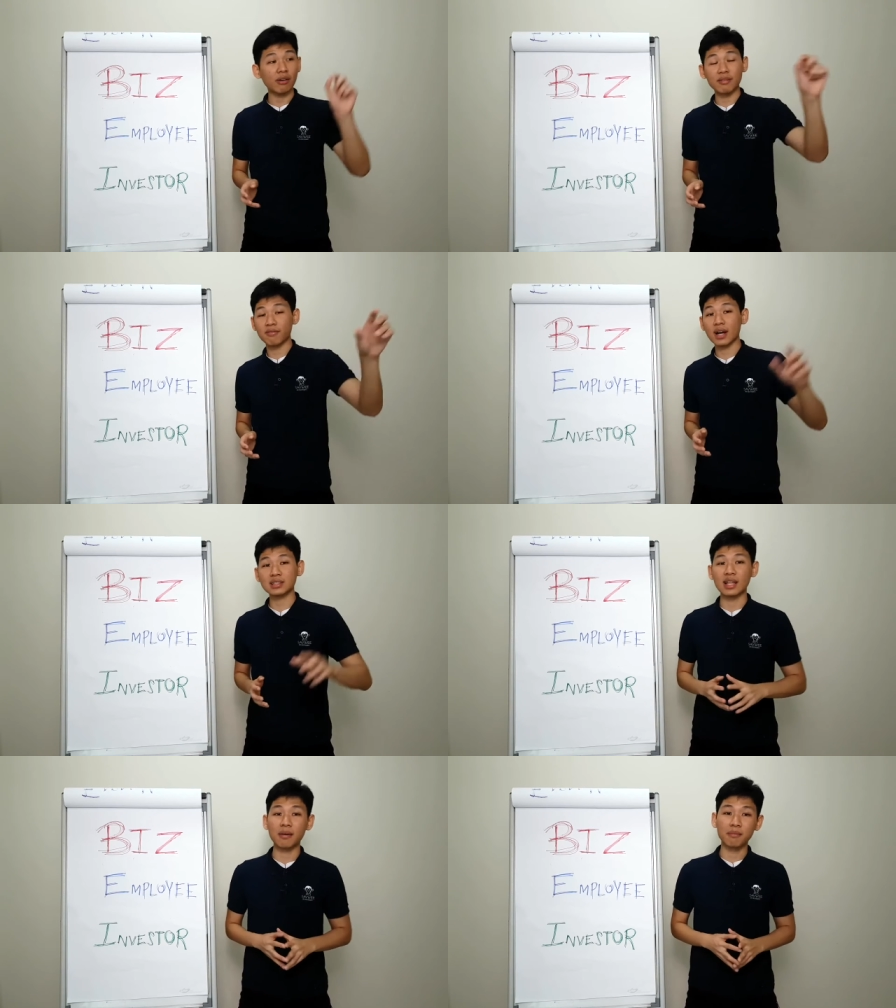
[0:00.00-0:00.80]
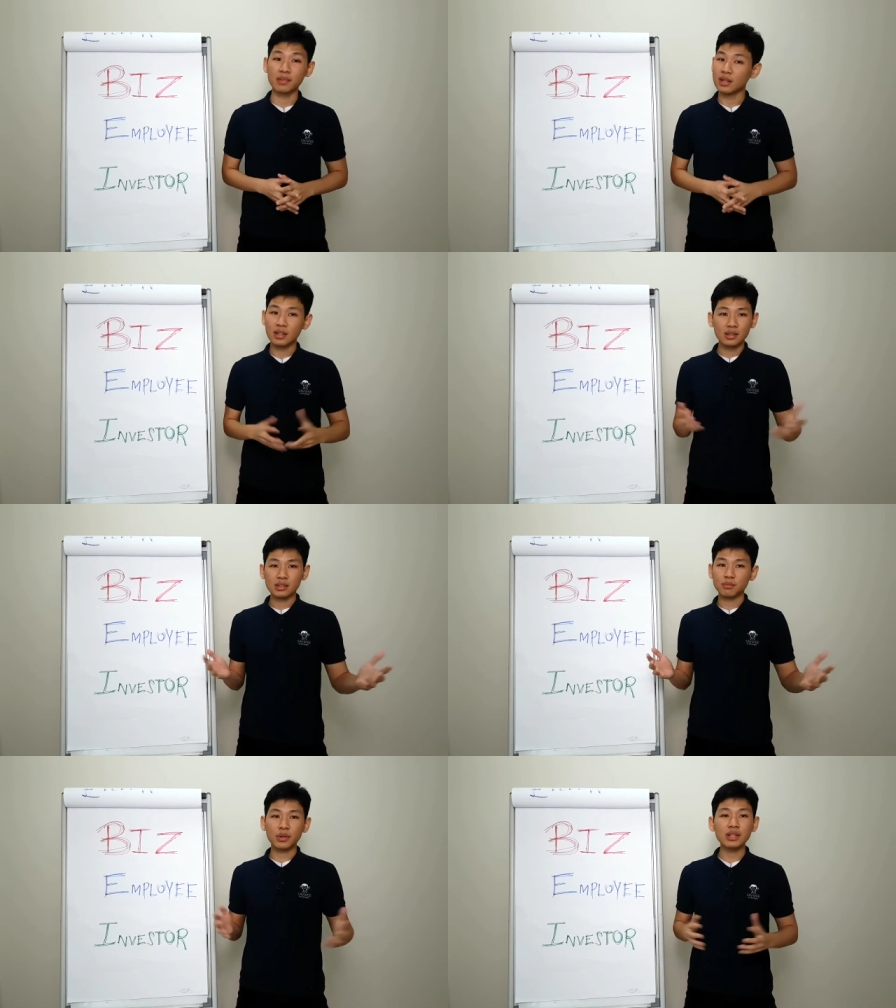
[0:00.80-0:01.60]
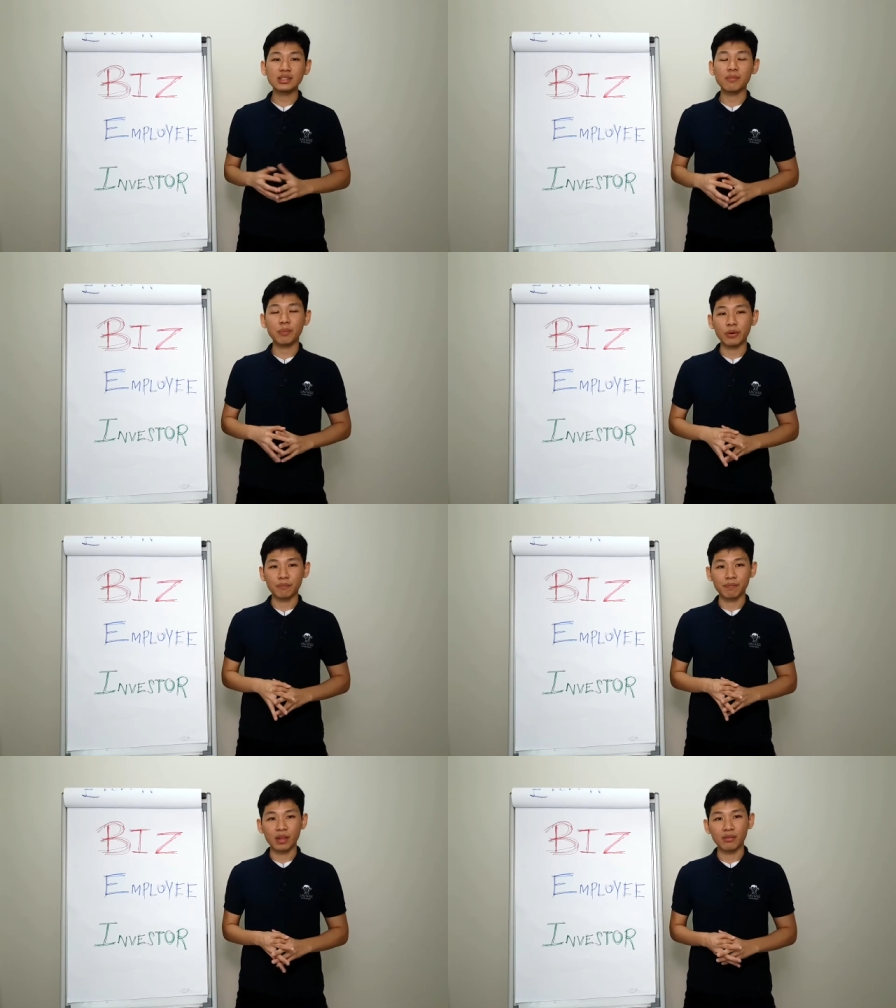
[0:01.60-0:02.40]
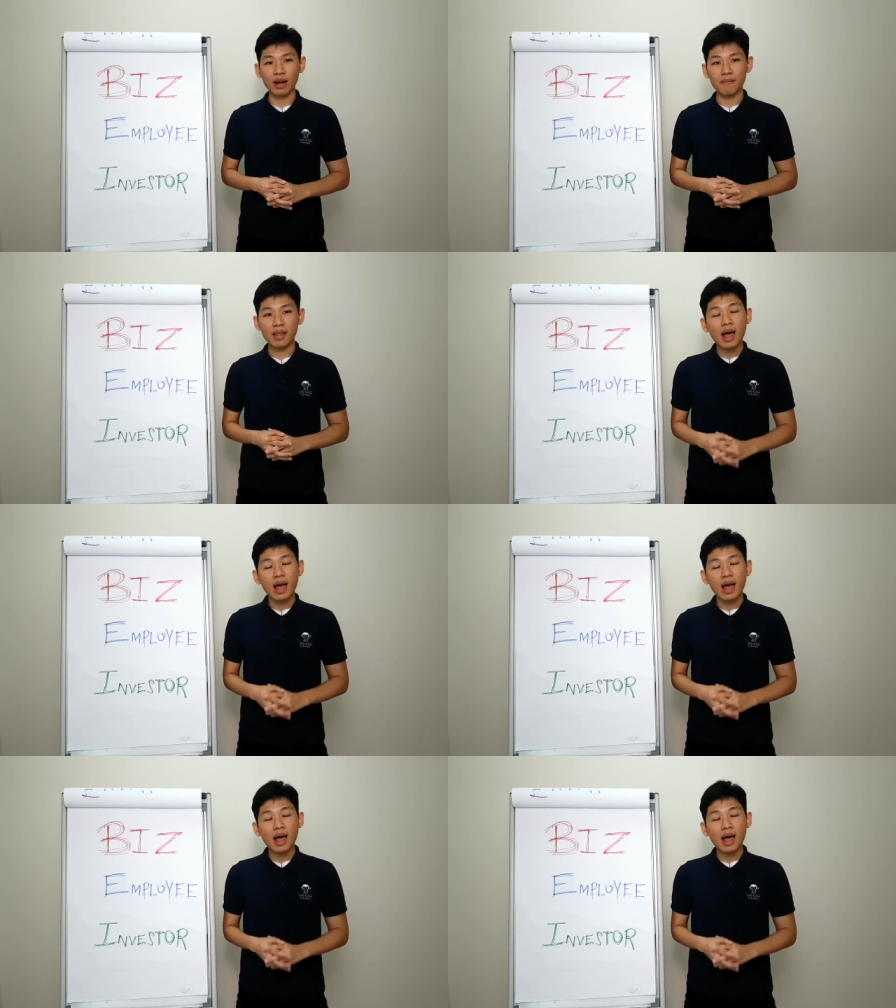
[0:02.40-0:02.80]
I'll invest in them. Pretty simple right?